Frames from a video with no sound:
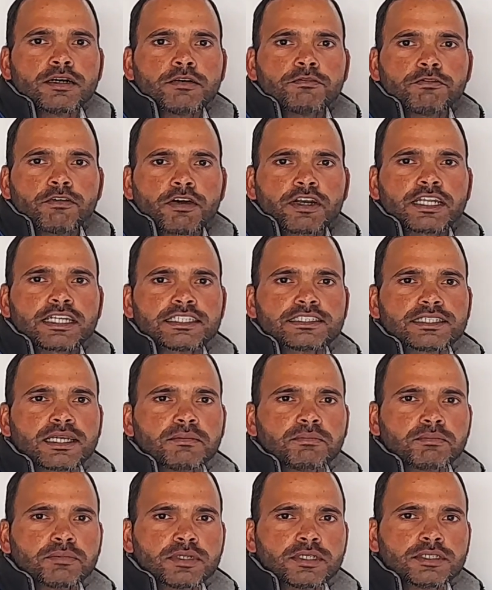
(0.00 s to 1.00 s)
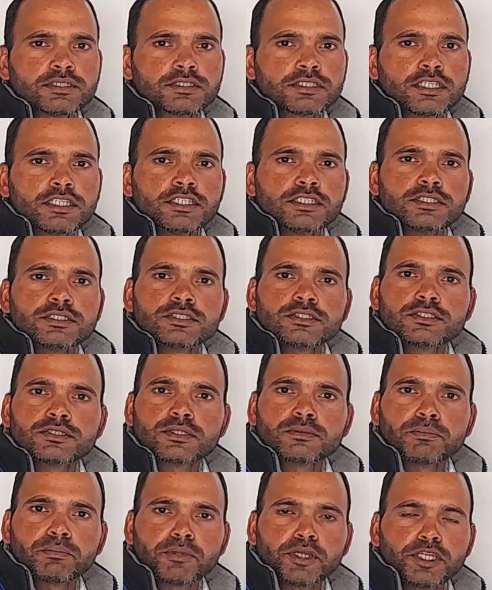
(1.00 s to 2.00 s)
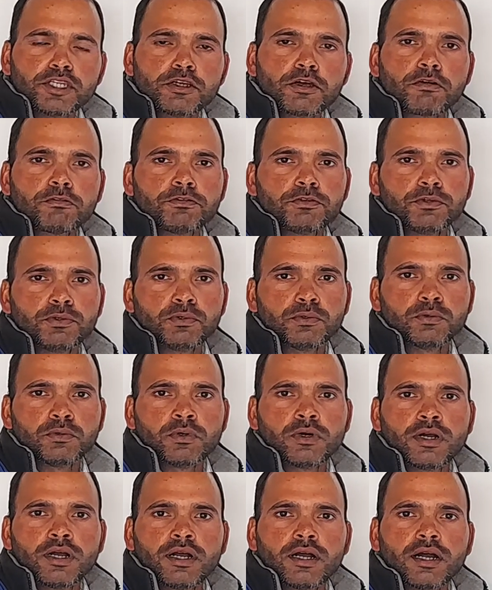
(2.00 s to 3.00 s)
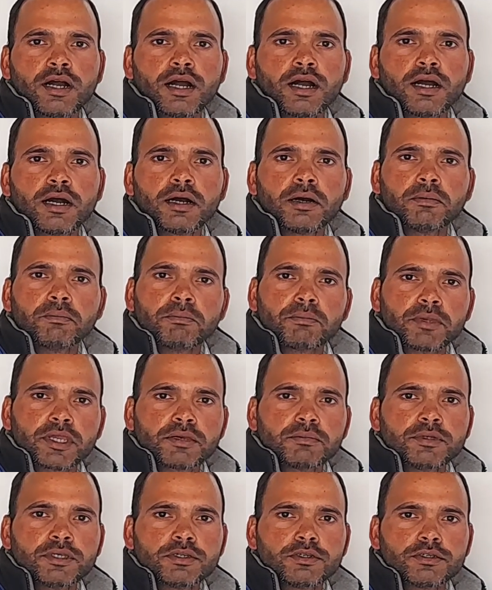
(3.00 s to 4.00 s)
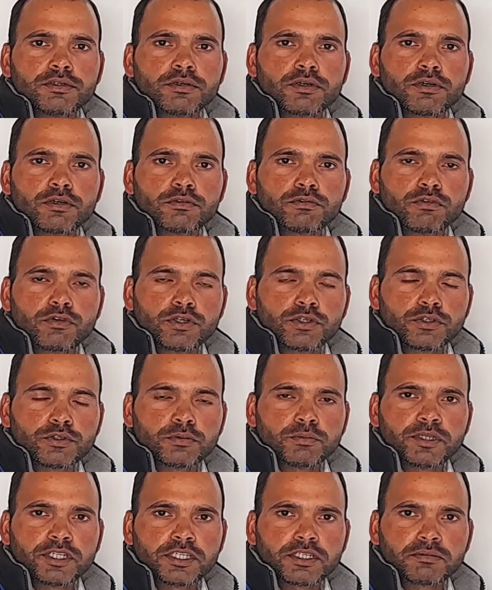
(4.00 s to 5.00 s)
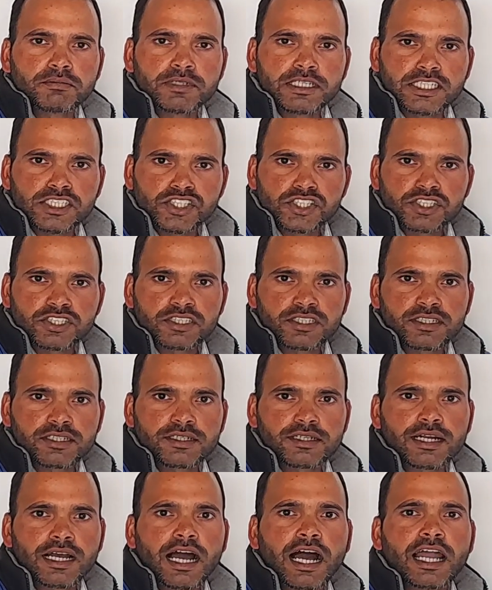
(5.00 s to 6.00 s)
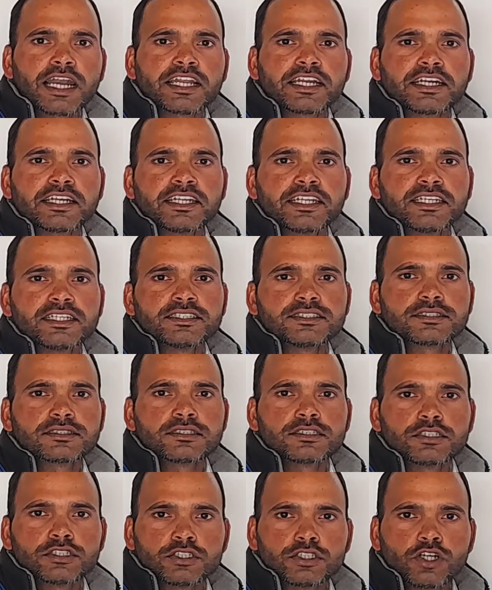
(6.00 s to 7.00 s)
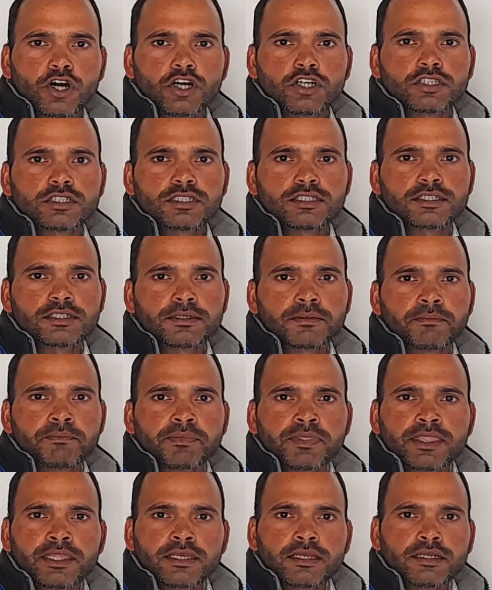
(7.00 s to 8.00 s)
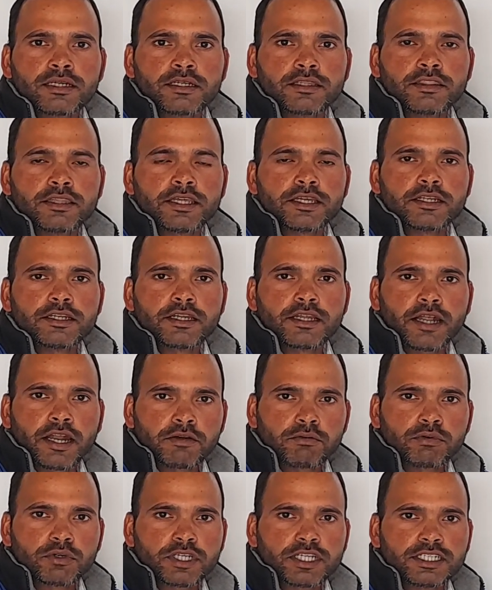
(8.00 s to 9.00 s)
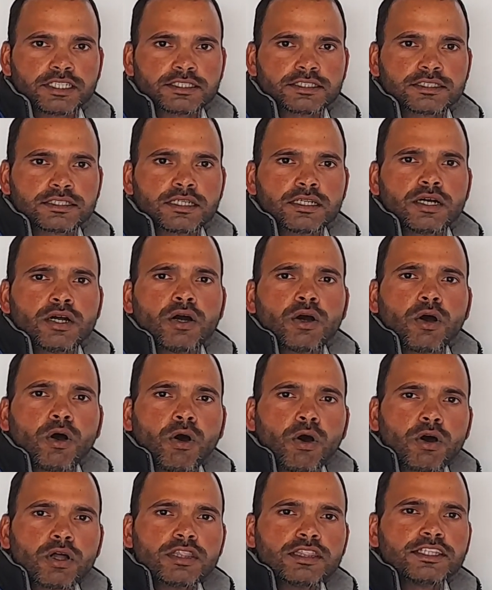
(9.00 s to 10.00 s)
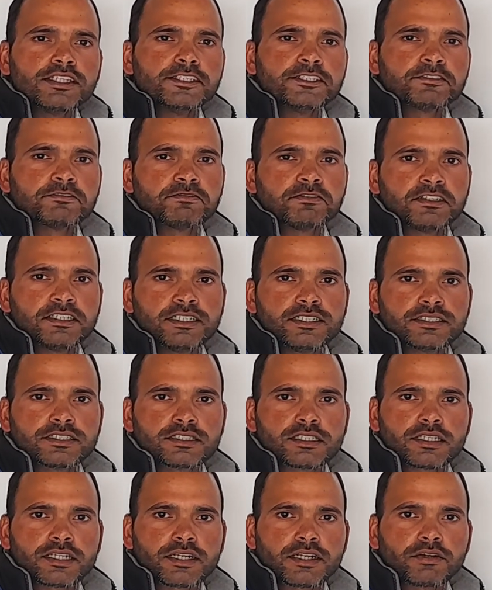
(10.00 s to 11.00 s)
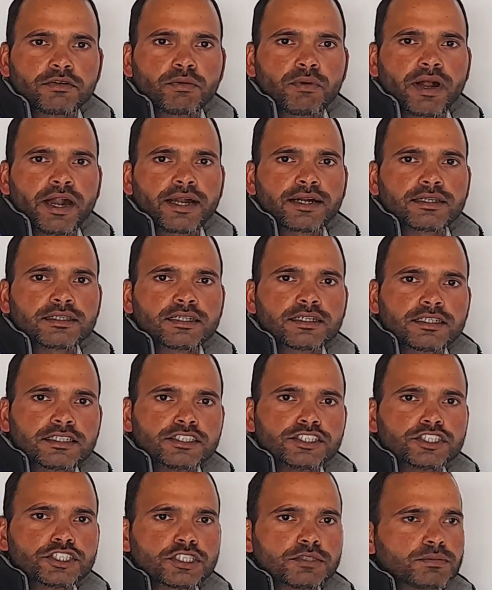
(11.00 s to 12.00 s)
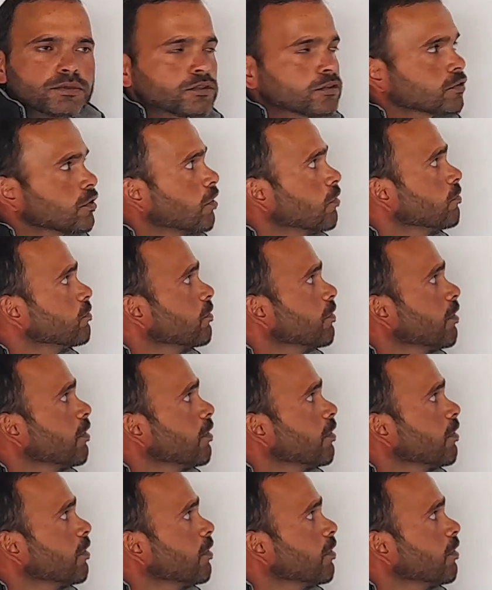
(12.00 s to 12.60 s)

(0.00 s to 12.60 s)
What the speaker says: for examples, many of you maybe want to become engineer, architects, doctor, then advocates. All these fields require the concepts of